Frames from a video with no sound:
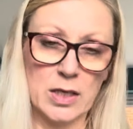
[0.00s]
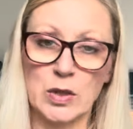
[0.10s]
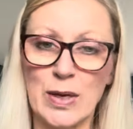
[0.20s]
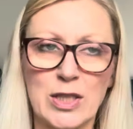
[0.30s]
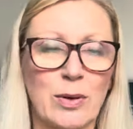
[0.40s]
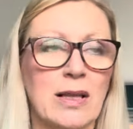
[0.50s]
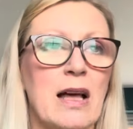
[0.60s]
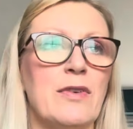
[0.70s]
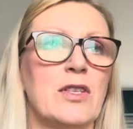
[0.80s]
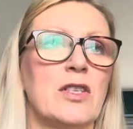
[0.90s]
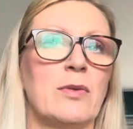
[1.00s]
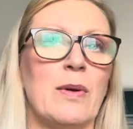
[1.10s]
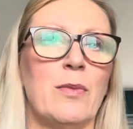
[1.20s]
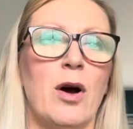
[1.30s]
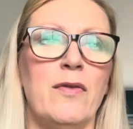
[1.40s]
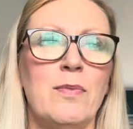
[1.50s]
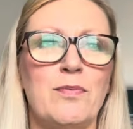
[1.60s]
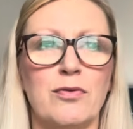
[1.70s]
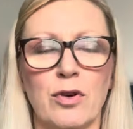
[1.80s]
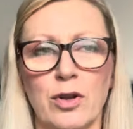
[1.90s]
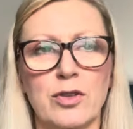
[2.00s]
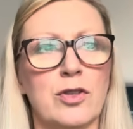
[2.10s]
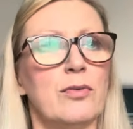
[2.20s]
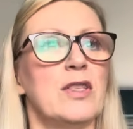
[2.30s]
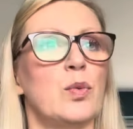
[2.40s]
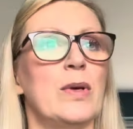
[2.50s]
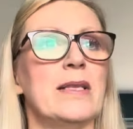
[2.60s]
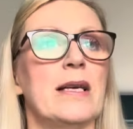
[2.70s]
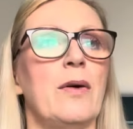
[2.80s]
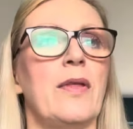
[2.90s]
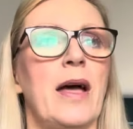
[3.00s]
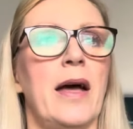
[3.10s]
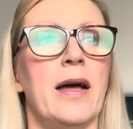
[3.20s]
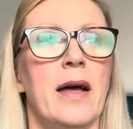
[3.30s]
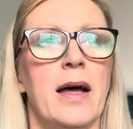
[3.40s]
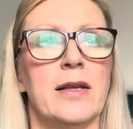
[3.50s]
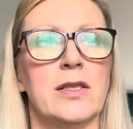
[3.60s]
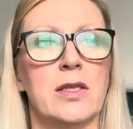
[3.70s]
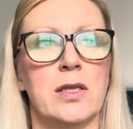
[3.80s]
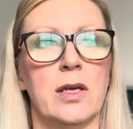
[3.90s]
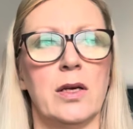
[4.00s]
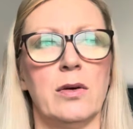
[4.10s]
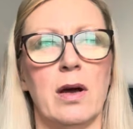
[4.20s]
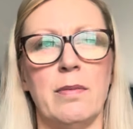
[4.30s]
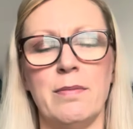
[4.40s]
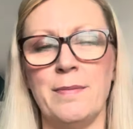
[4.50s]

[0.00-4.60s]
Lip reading: 20 to 11, so it's gonna be more of a brunch. Oh, it's windy out there. So I'll